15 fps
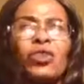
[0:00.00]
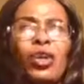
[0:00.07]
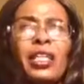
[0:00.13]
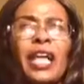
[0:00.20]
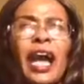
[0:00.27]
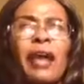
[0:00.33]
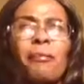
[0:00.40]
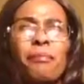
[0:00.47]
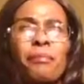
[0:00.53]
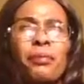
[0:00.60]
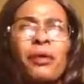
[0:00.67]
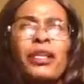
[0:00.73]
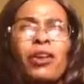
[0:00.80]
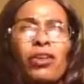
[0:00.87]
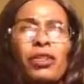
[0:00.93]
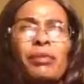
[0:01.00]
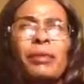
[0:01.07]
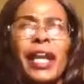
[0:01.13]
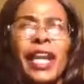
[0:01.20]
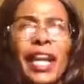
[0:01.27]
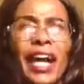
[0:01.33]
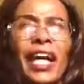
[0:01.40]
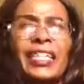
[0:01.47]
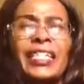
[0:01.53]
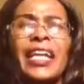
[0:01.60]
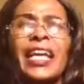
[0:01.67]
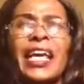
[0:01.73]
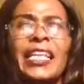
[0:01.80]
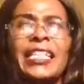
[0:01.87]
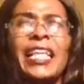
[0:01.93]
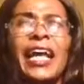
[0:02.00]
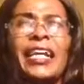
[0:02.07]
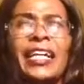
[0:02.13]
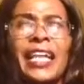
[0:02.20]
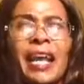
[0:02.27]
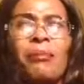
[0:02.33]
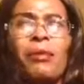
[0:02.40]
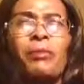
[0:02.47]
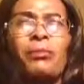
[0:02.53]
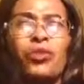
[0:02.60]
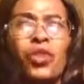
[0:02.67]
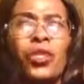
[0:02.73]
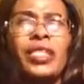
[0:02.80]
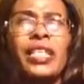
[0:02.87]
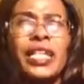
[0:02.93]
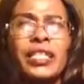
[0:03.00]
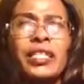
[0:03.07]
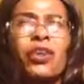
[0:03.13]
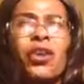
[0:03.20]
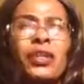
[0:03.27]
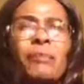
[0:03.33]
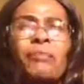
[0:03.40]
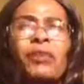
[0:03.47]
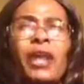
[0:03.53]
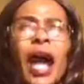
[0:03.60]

Lord, I pray, Lord, my God, in the name of Jesus, Lord,